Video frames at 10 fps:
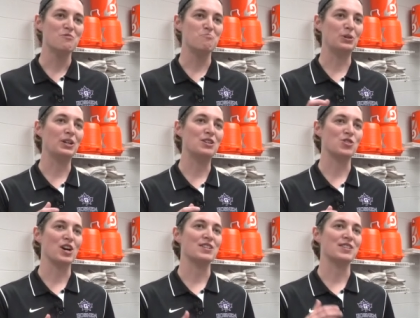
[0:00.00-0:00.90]
building
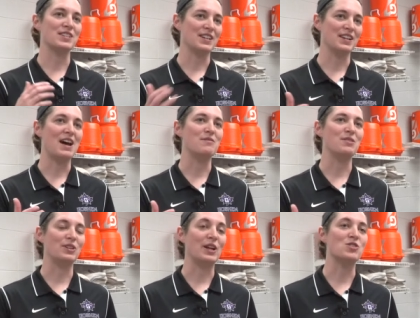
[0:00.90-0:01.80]
trust and having
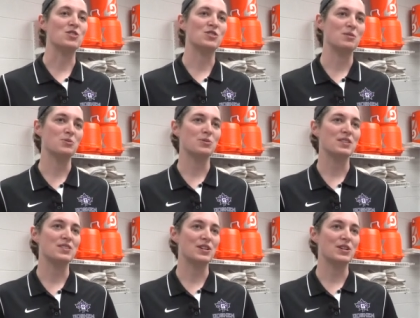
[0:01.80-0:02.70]
relationships with
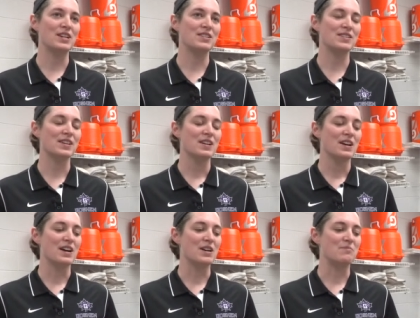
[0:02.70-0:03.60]
the students,
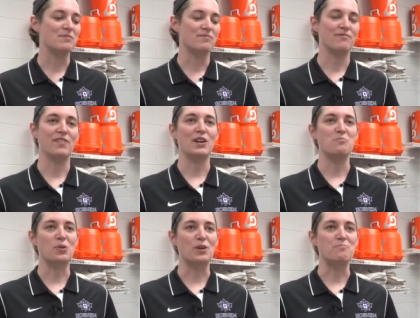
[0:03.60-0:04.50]
um, very
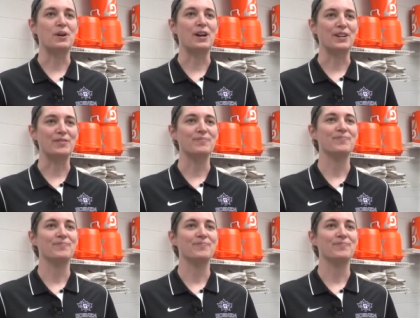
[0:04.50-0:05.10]
important part.